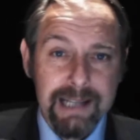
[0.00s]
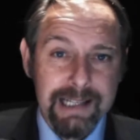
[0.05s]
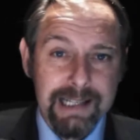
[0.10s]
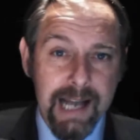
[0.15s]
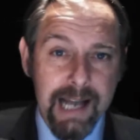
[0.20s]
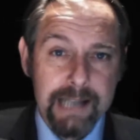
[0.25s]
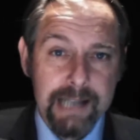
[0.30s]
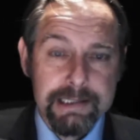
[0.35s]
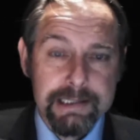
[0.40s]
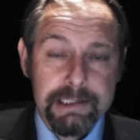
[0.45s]
had
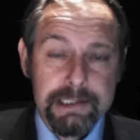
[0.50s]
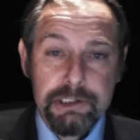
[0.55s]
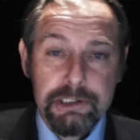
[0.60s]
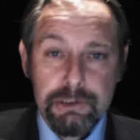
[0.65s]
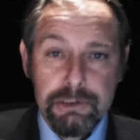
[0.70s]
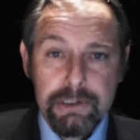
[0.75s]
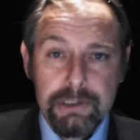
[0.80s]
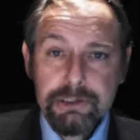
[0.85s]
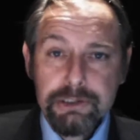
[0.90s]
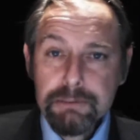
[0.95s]
enacted
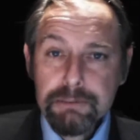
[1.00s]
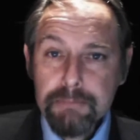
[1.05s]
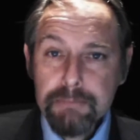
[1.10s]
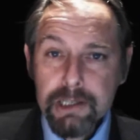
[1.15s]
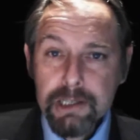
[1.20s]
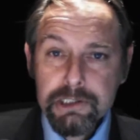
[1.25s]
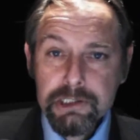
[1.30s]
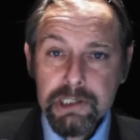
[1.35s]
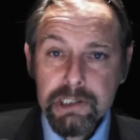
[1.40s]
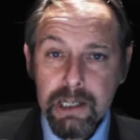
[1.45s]
stringent
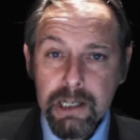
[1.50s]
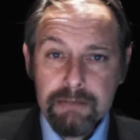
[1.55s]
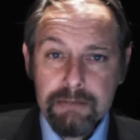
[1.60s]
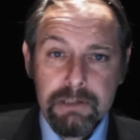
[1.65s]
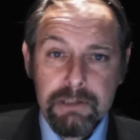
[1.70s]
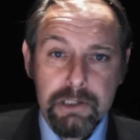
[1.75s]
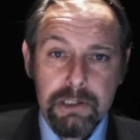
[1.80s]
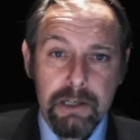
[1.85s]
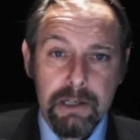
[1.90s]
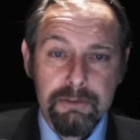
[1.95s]
measures in
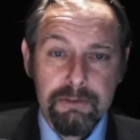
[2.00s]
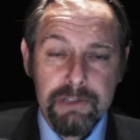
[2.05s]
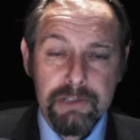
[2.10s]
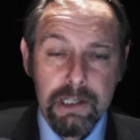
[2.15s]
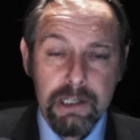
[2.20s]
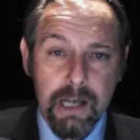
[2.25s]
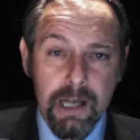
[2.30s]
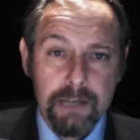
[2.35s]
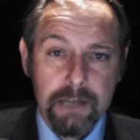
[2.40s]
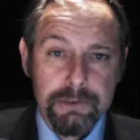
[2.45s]
return for
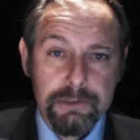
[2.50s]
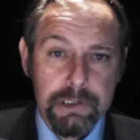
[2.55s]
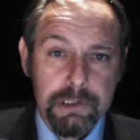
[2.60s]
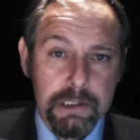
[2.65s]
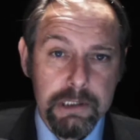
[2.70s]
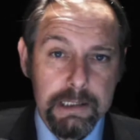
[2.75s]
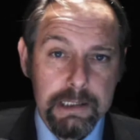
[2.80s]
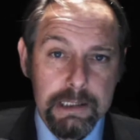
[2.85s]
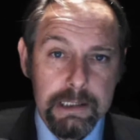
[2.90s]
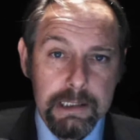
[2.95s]
the loans.
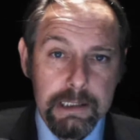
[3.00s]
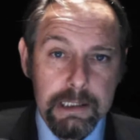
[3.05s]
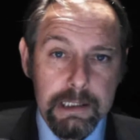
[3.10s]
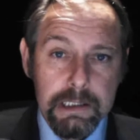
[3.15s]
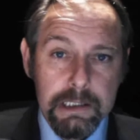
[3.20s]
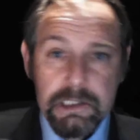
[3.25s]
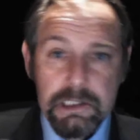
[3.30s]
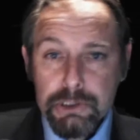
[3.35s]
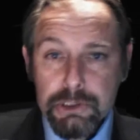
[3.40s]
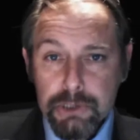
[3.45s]

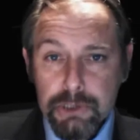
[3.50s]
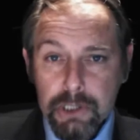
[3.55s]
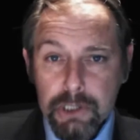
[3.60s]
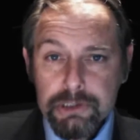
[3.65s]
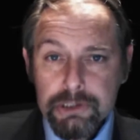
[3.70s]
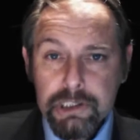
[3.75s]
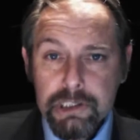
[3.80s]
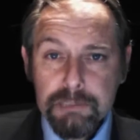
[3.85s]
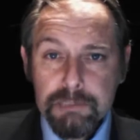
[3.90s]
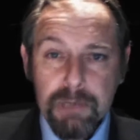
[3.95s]
The
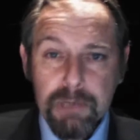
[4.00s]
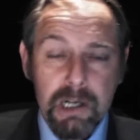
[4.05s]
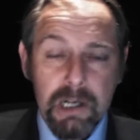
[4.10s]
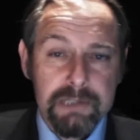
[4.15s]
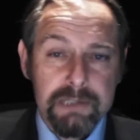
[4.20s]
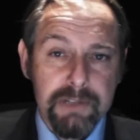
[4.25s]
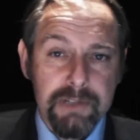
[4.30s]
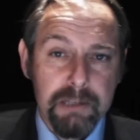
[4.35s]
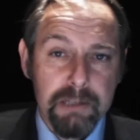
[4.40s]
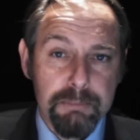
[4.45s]
tranche is
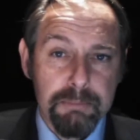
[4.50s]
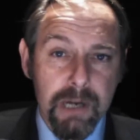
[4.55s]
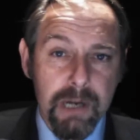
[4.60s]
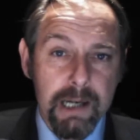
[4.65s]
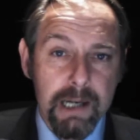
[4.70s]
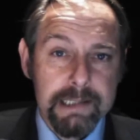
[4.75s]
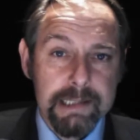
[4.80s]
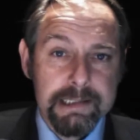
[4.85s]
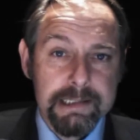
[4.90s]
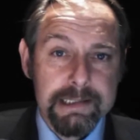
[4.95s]
part of a
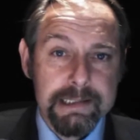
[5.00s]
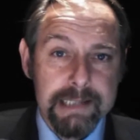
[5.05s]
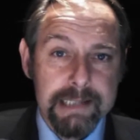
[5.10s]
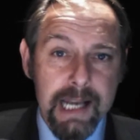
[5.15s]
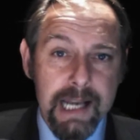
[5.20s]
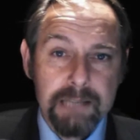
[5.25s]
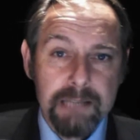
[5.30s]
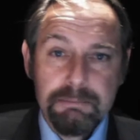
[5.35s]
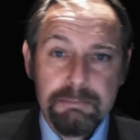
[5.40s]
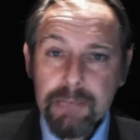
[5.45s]
combined
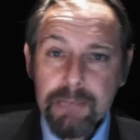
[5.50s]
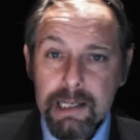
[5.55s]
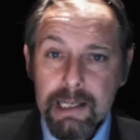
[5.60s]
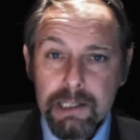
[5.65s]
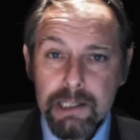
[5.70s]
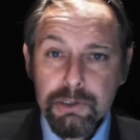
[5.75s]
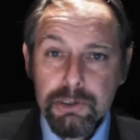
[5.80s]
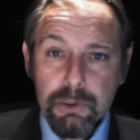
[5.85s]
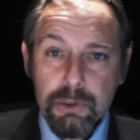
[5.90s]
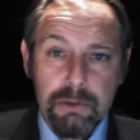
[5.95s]
€10
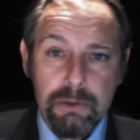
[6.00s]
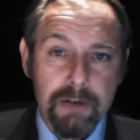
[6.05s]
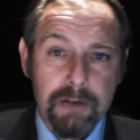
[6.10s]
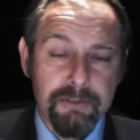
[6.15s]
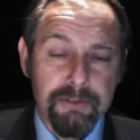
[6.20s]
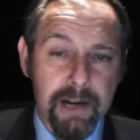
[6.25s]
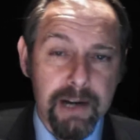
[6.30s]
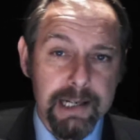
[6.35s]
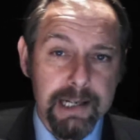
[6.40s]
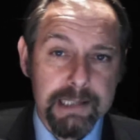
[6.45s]
billion
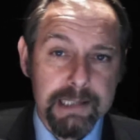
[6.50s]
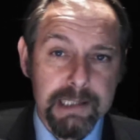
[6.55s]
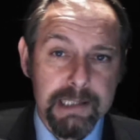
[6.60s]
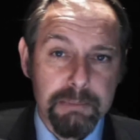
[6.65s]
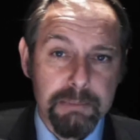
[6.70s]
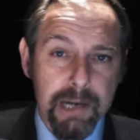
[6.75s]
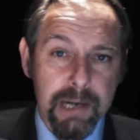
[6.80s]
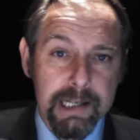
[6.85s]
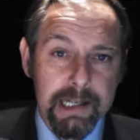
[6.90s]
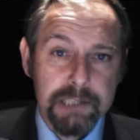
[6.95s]

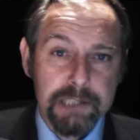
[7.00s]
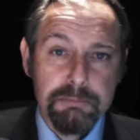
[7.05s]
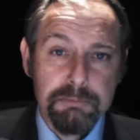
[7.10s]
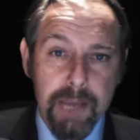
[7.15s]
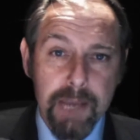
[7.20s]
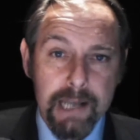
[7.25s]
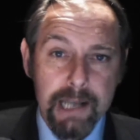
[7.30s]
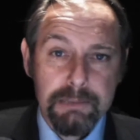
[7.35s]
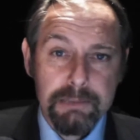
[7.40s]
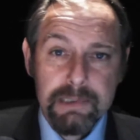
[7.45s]
financing package
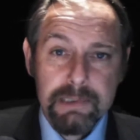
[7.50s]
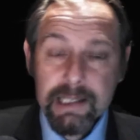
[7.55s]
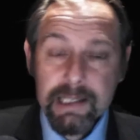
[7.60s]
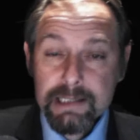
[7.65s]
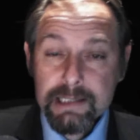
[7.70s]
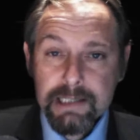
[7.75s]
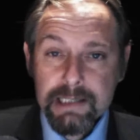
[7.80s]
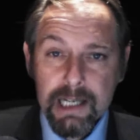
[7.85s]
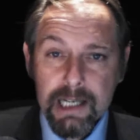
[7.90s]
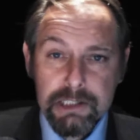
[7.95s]
made with
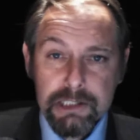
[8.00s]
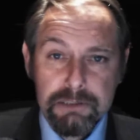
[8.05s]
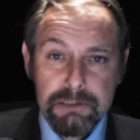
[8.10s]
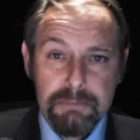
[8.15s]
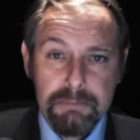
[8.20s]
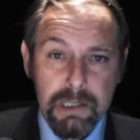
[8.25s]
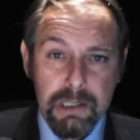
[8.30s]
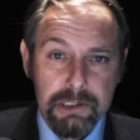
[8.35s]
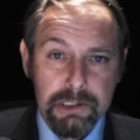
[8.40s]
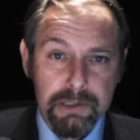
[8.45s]
the
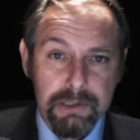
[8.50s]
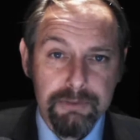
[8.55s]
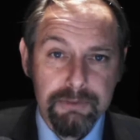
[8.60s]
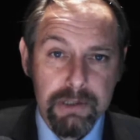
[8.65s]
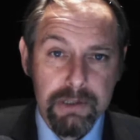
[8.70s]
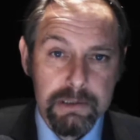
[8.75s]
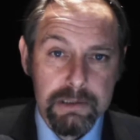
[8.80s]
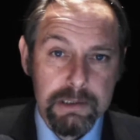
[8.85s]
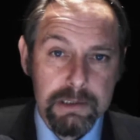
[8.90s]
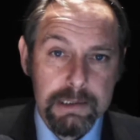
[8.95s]
International Monetary
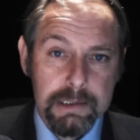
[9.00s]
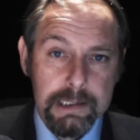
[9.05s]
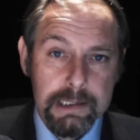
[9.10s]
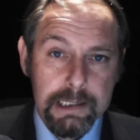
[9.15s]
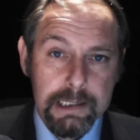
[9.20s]
Fund.